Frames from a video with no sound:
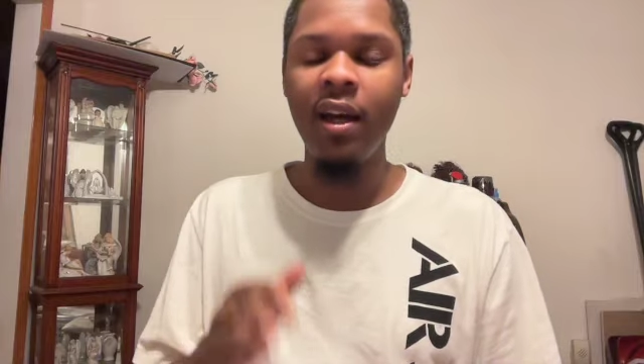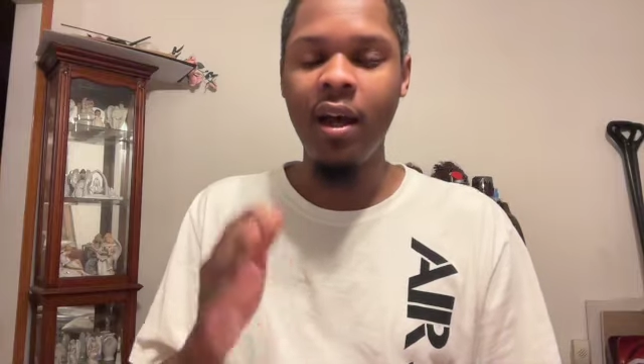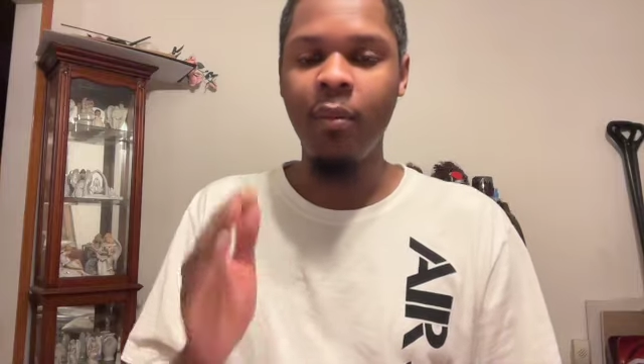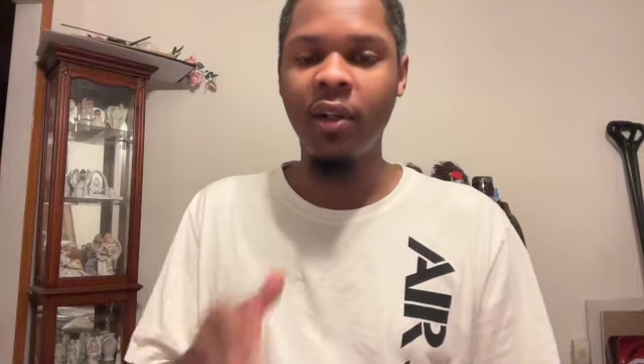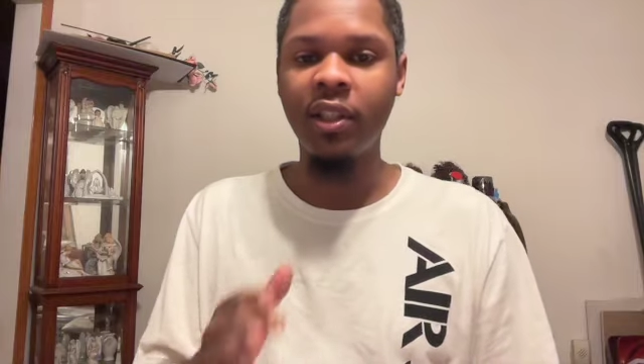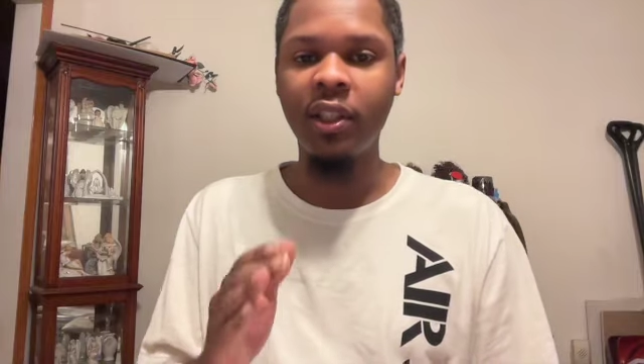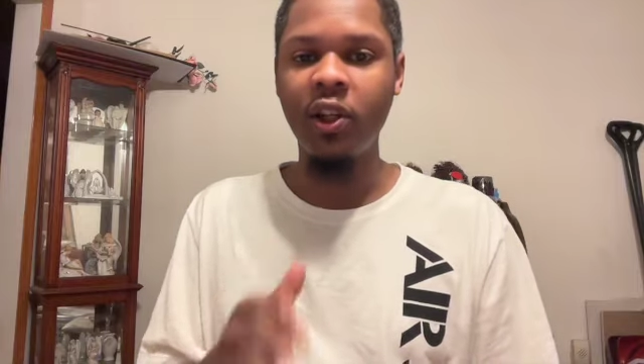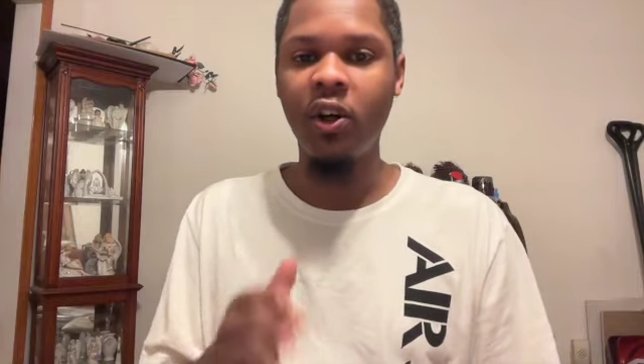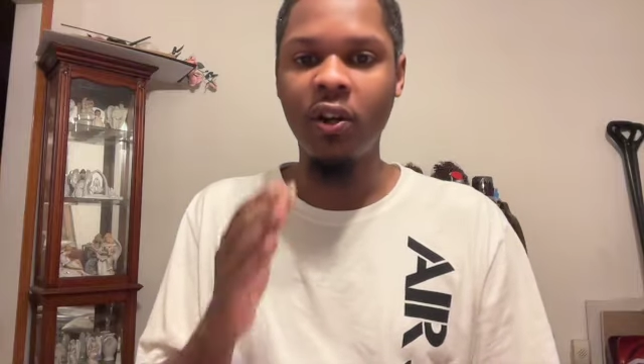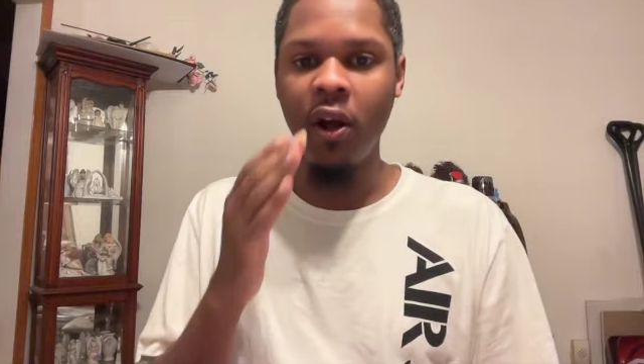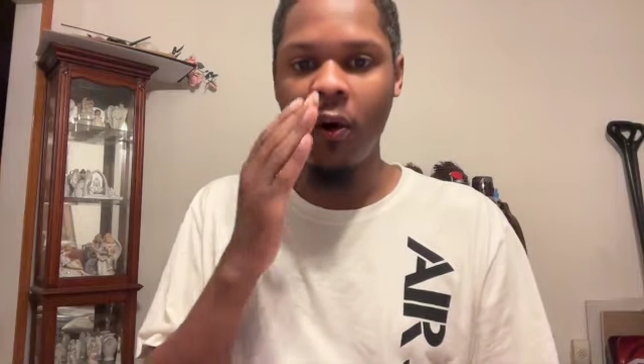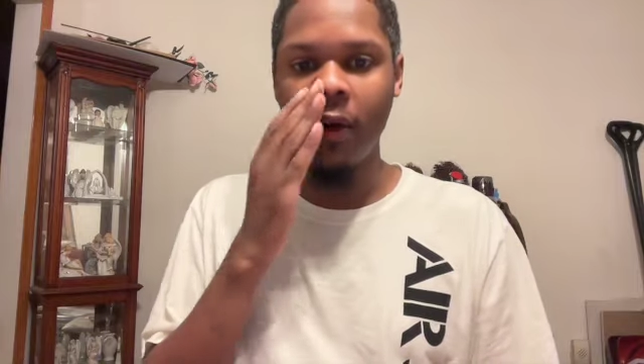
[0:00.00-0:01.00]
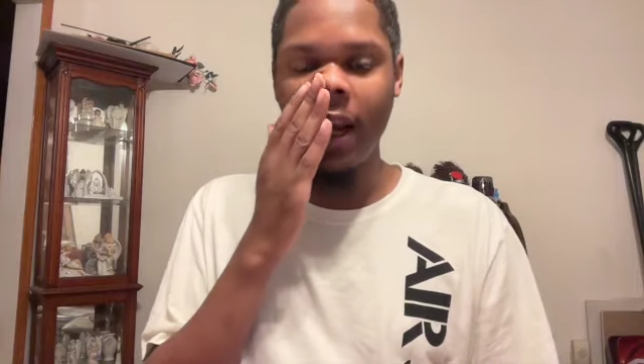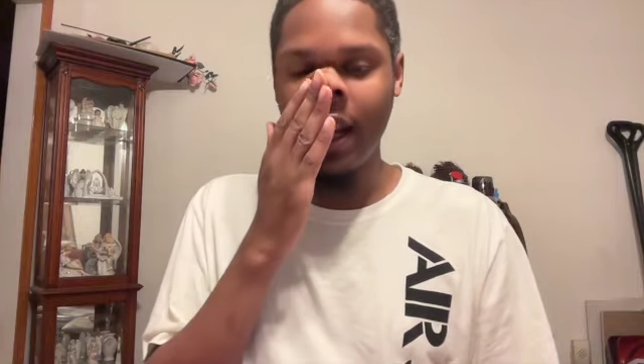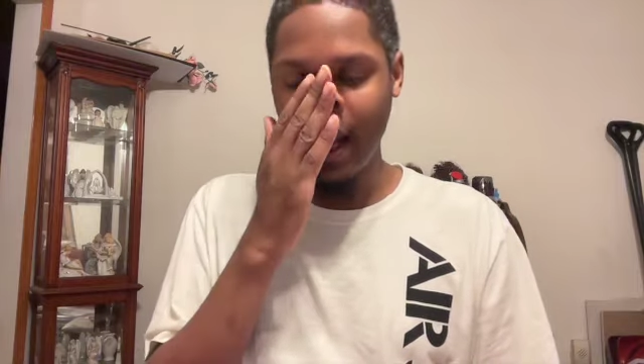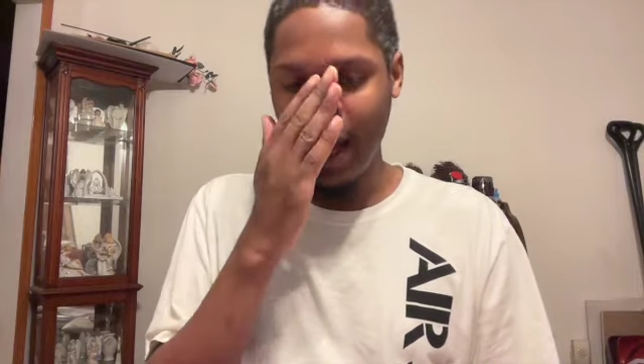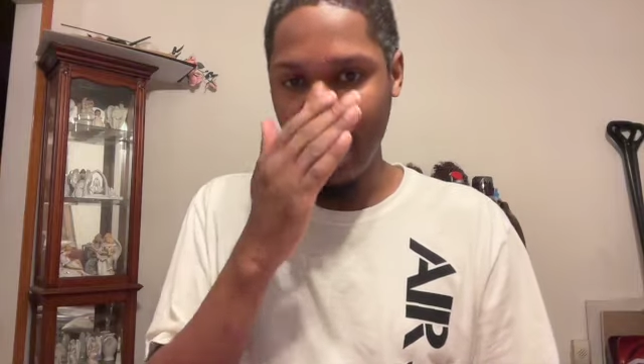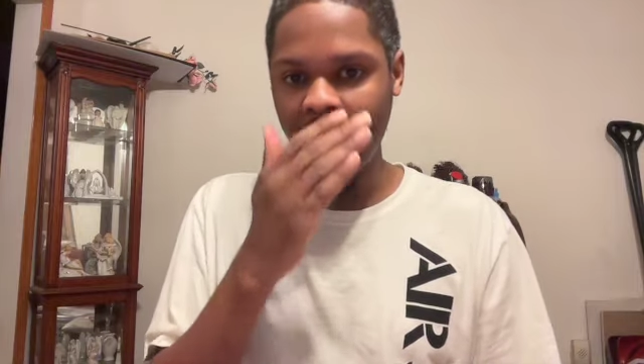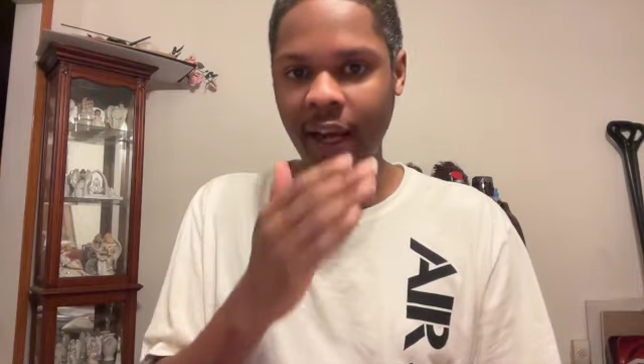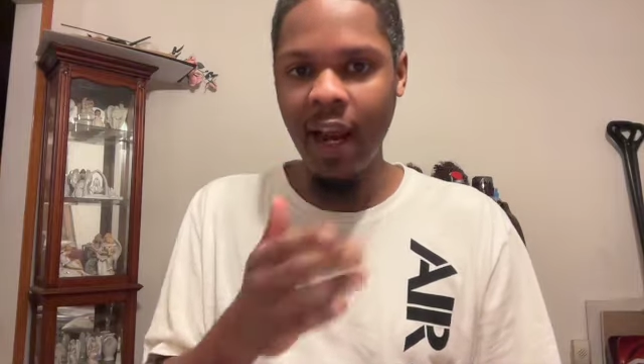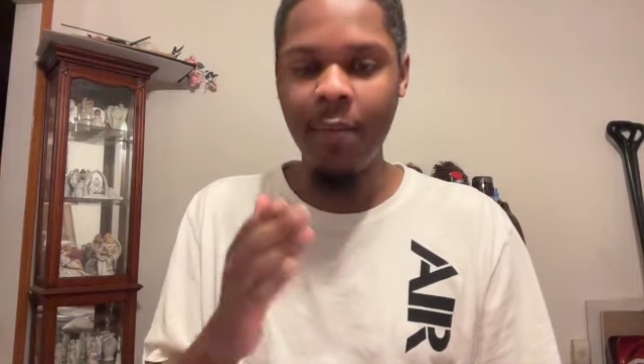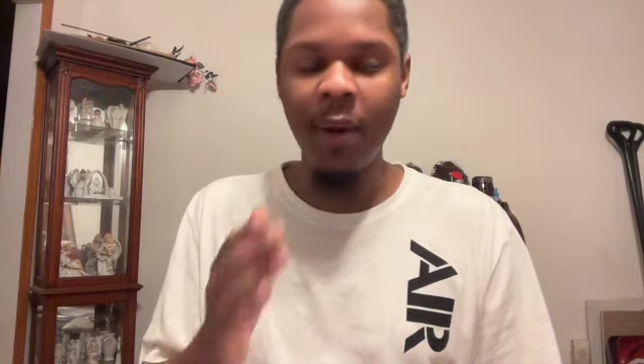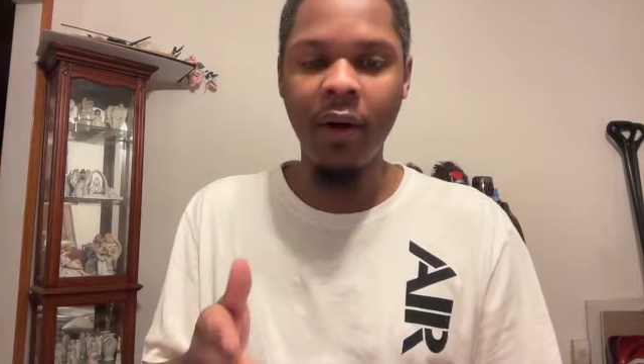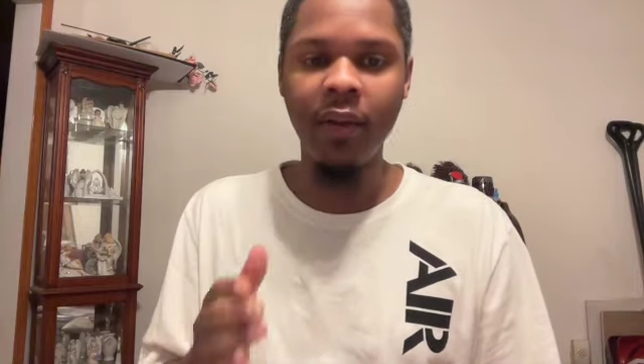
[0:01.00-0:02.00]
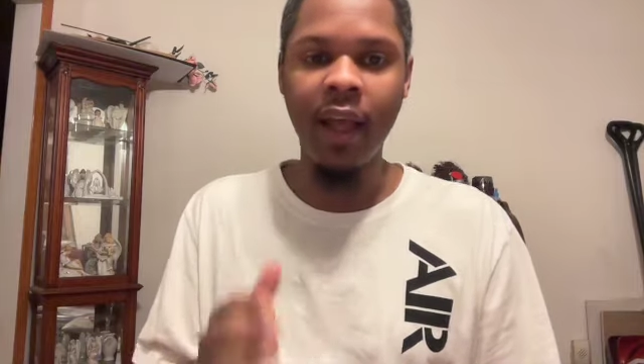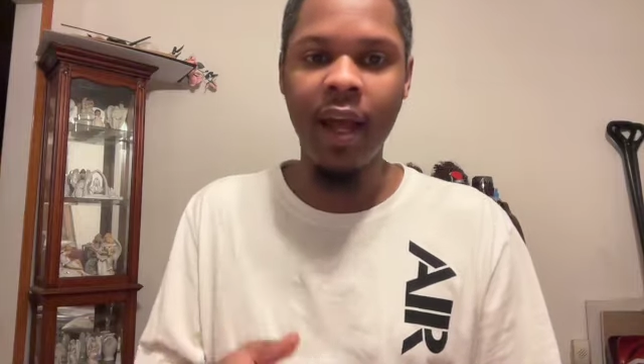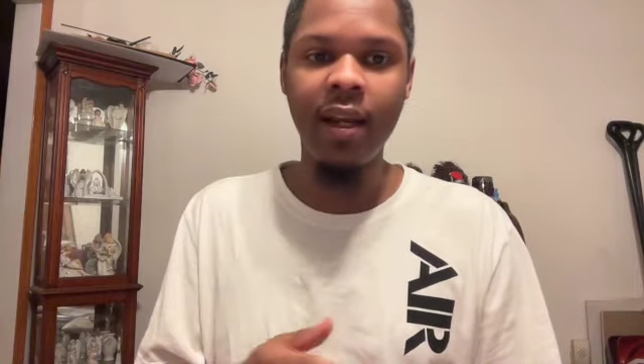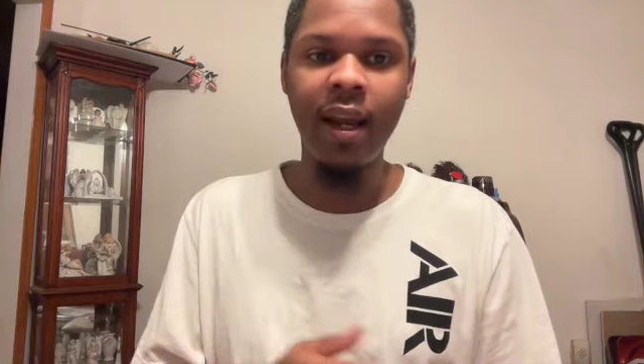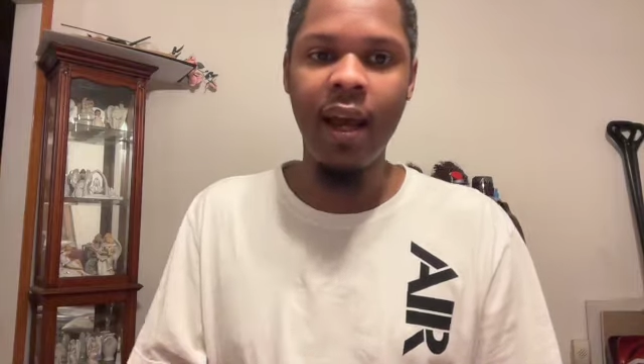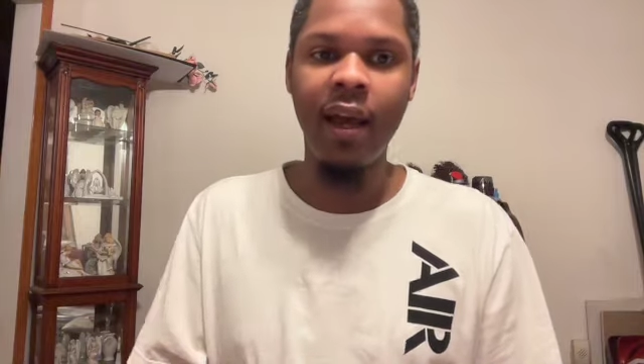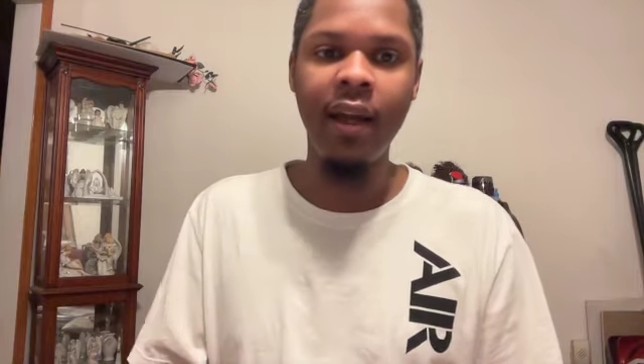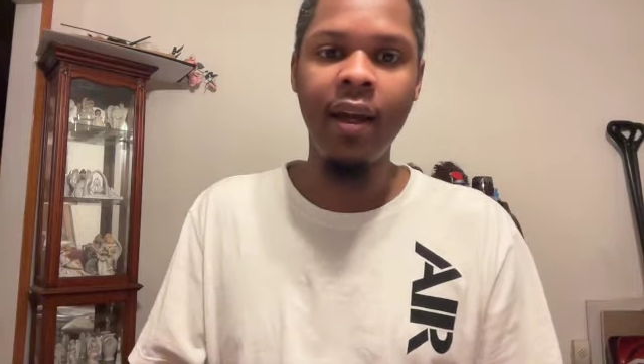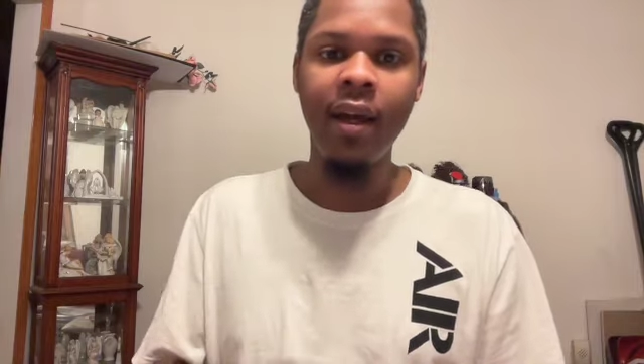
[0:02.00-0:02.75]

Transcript: but still know that it had came out that day